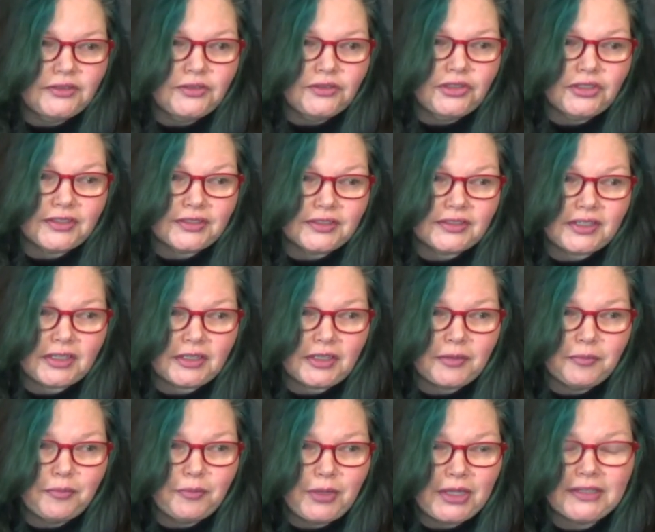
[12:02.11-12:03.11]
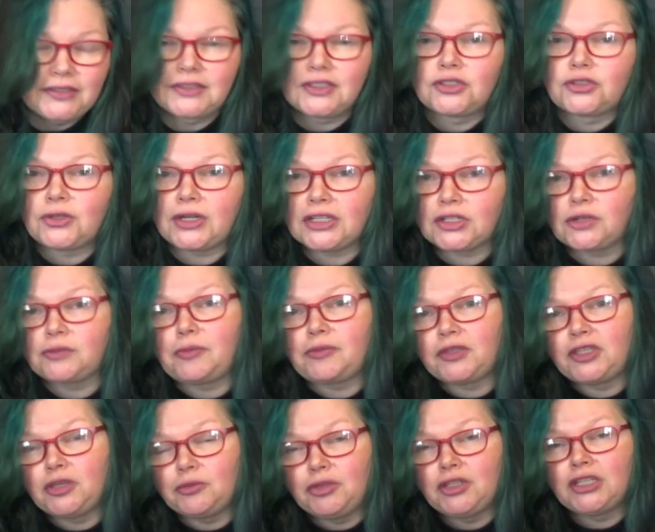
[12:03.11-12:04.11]
just a basic
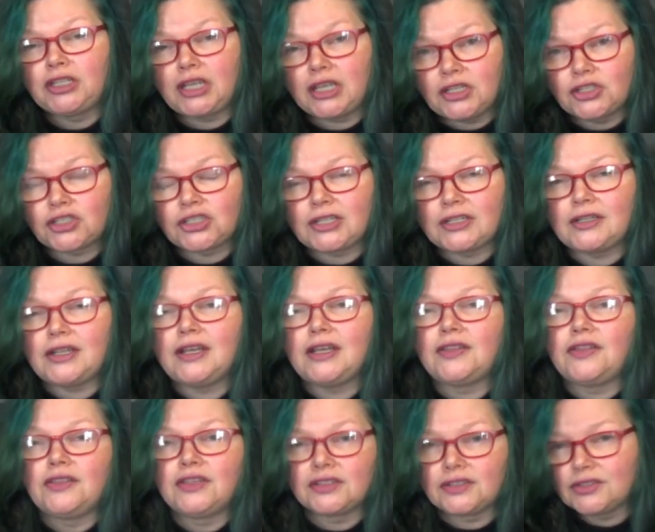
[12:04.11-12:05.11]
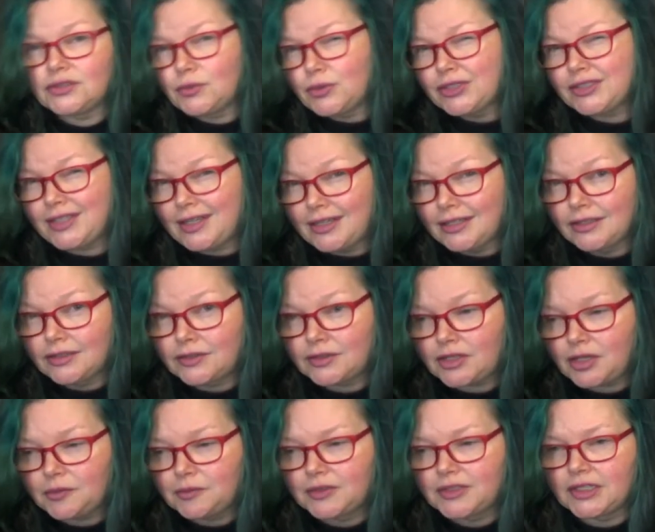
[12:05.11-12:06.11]
direct communication, and this is where silence
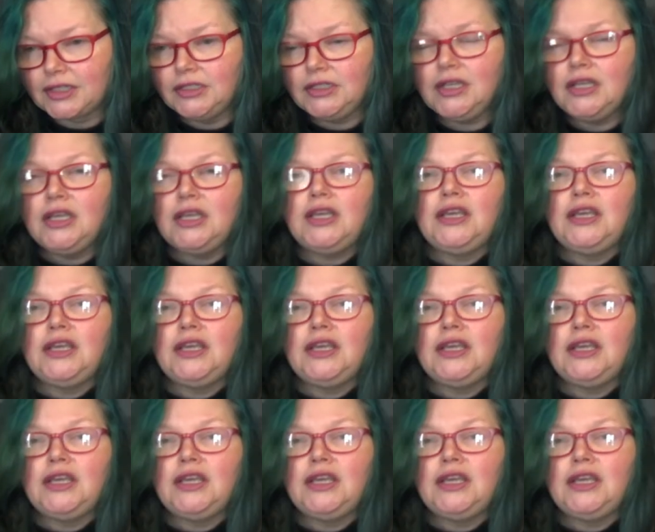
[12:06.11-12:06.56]
comes in.